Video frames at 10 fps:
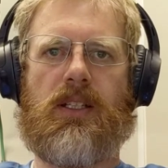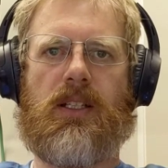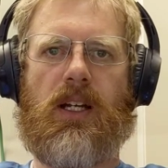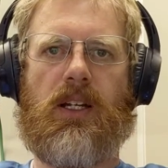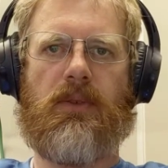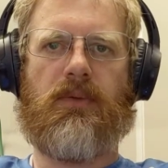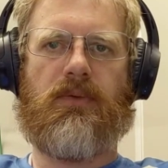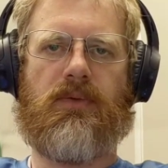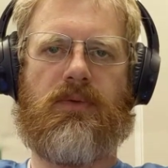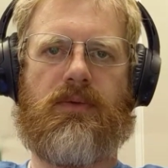of
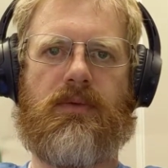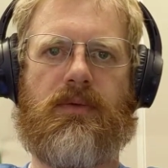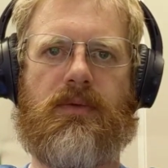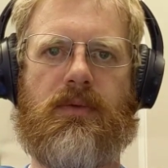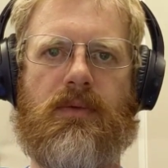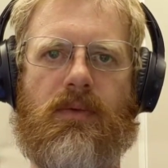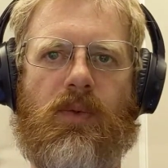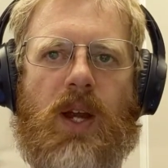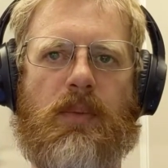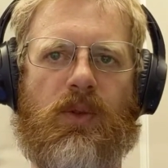
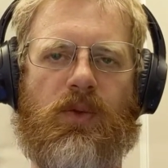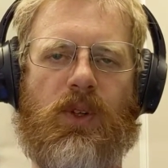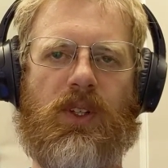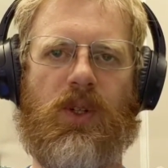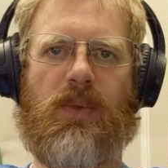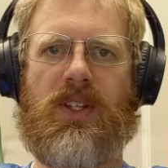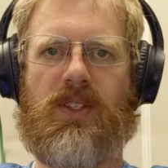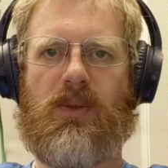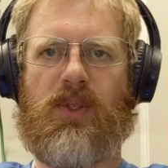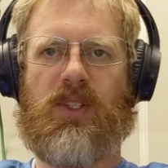rambled for a little bit,
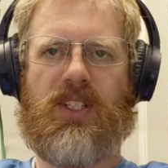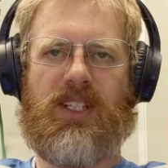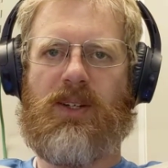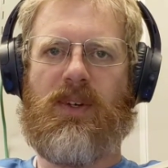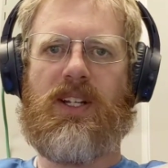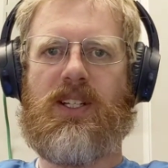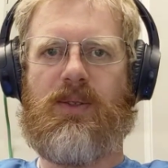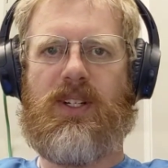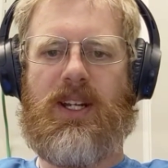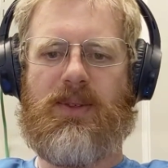so we're just going to get right into
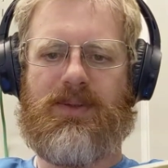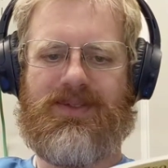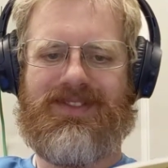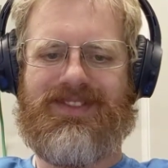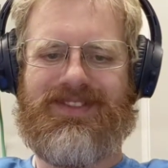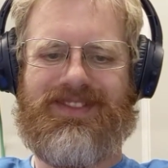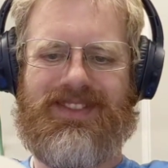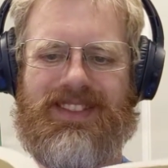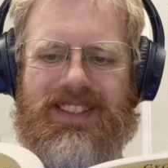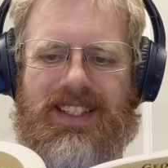it now.
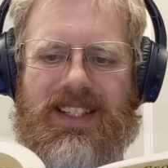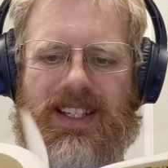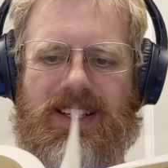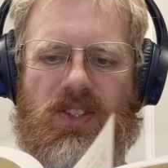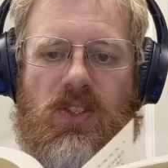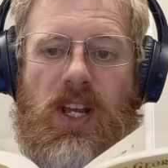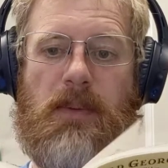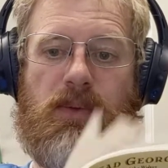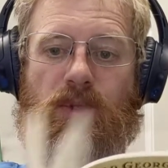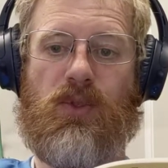
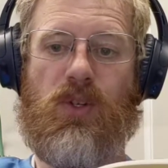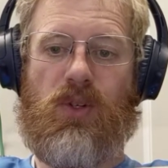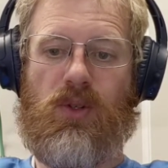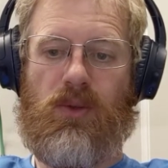Chapter 2,